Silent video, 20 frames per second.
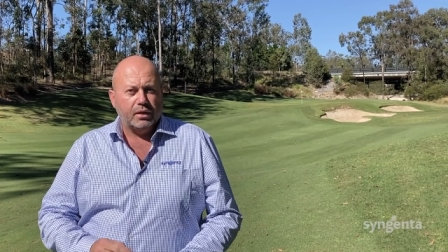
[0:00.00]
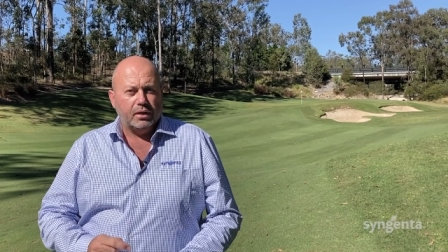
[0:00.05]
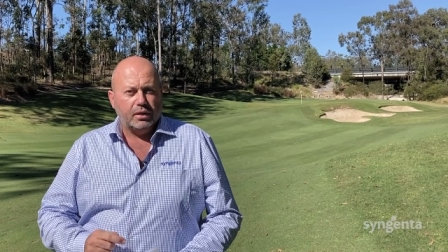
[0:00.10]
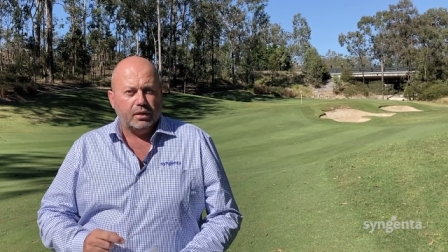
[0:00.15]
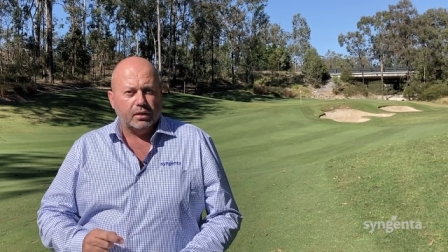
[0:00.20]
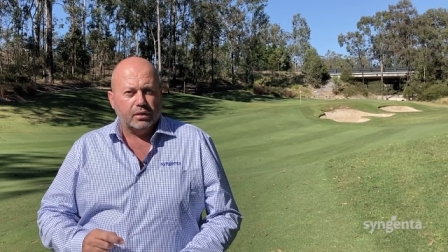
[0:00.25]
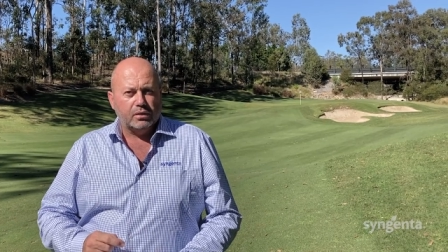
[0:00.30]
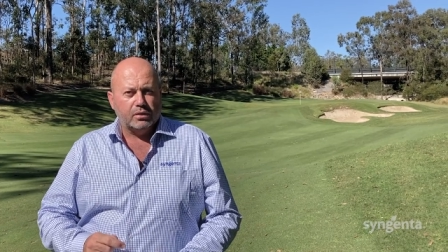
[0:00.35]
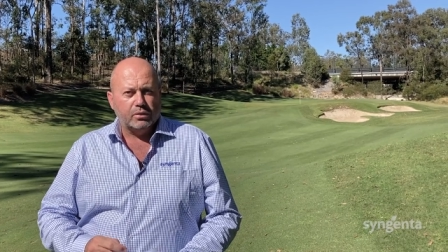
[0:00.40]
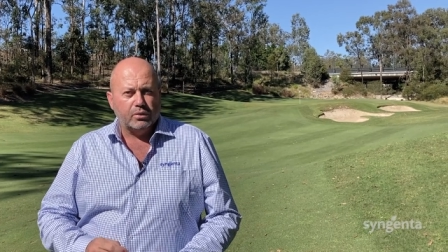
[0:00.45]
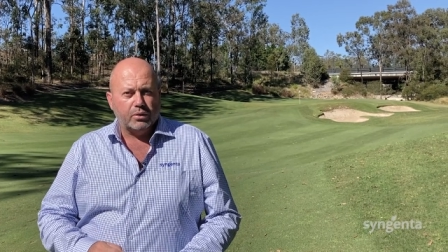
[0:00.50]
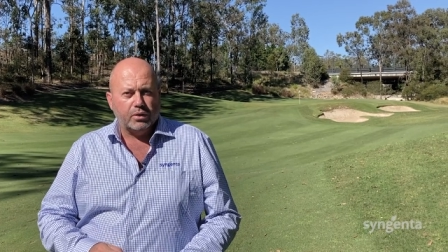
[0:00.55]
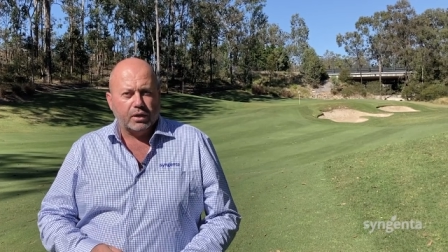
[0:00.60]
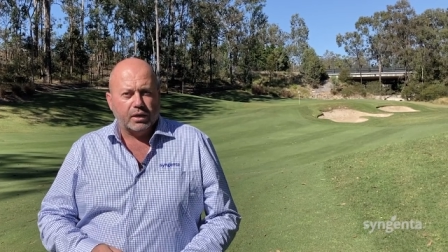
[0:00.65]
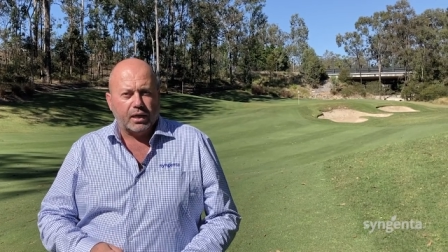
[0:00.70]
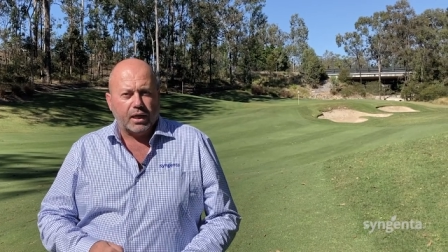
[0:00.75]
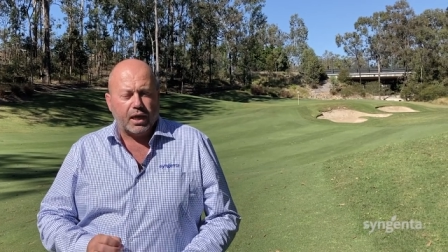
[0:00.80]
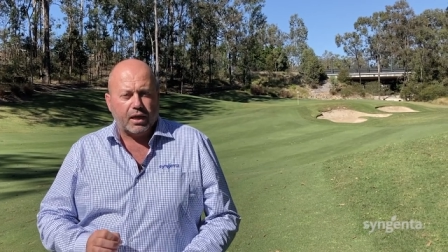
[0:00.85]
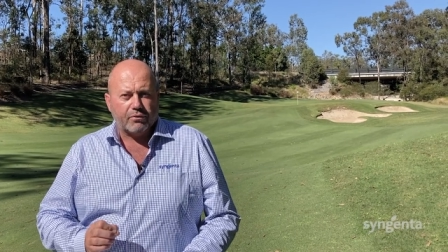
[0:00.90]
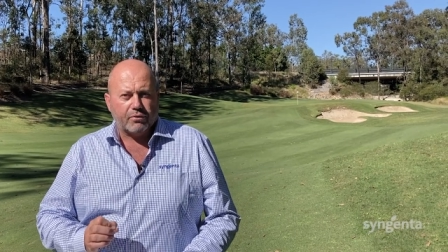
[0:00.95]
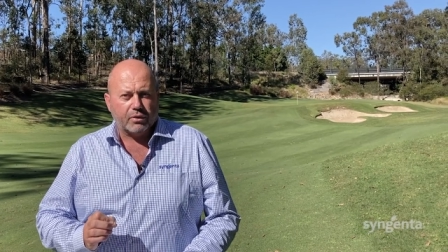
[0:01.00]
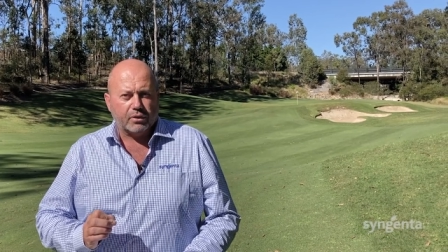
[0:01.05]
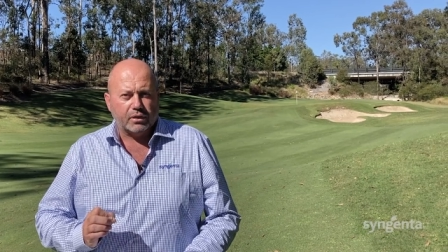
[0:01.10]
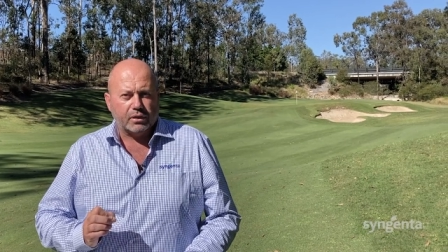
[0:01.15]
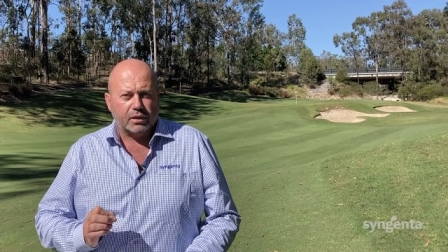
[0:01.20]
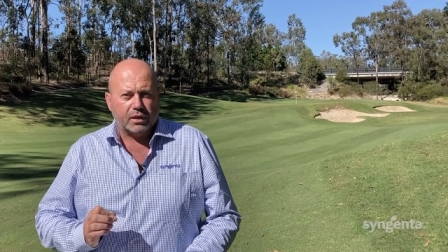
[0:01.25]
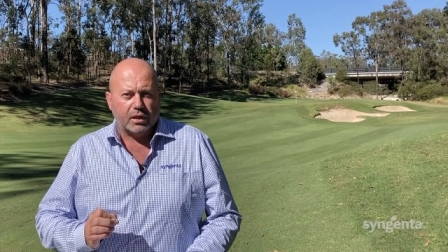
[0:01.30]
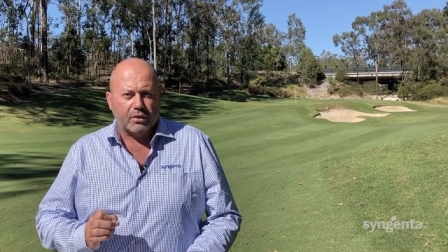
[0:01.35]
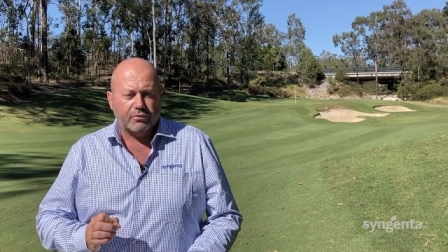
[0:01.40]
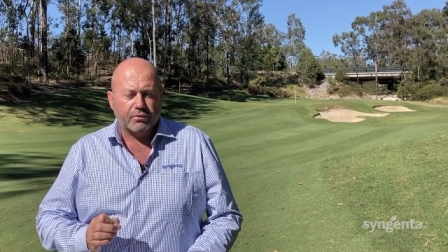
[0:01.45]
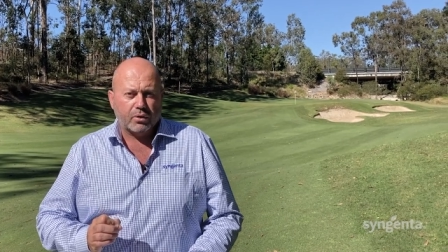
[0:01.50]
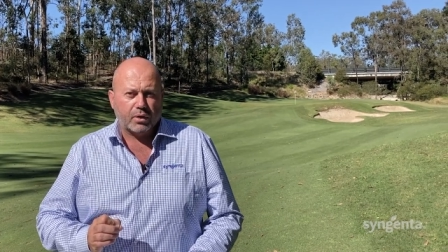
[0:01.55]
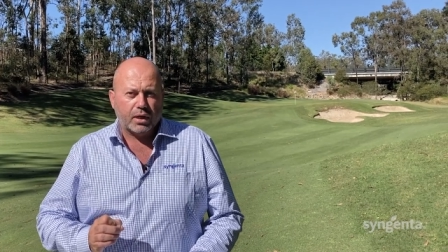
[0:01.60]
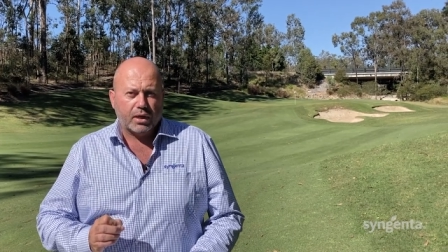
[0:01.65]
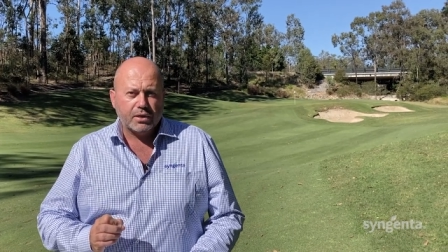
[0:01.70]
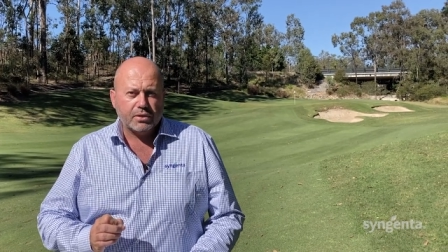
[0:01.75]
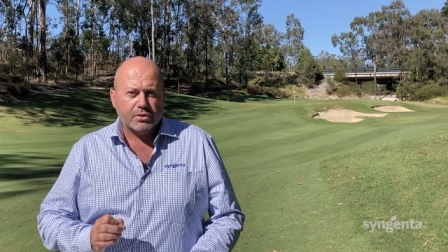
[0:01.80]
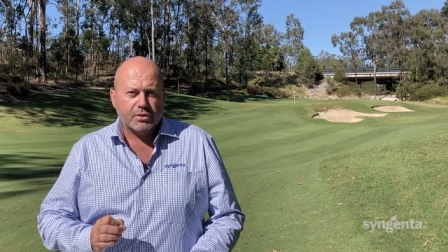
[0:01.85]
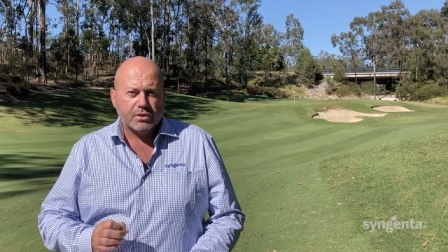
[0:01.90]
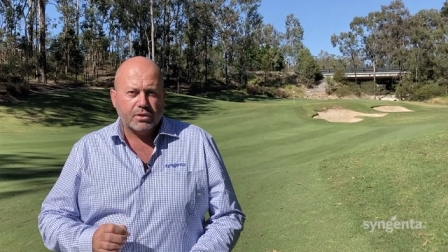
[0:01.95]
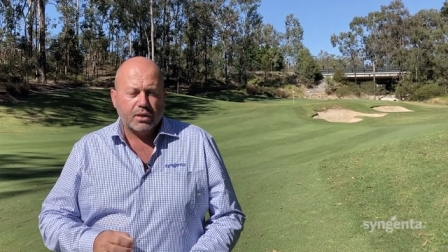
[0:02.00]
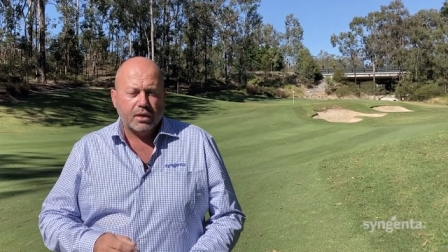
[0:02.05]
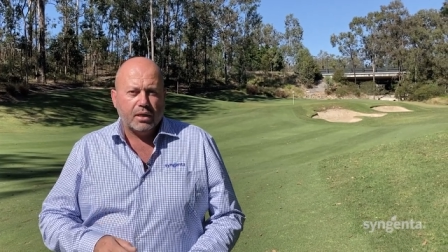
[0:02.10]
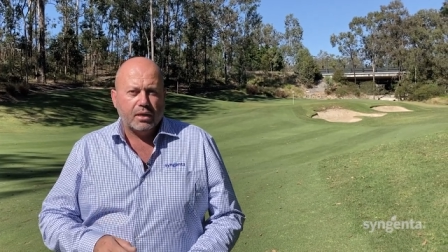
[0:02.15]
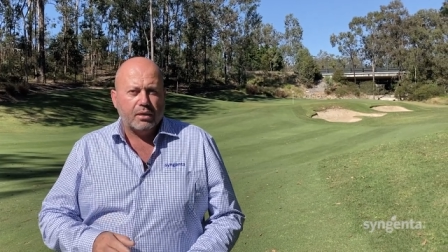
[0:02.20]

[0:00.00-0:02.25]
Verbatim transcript: including African lovegrass,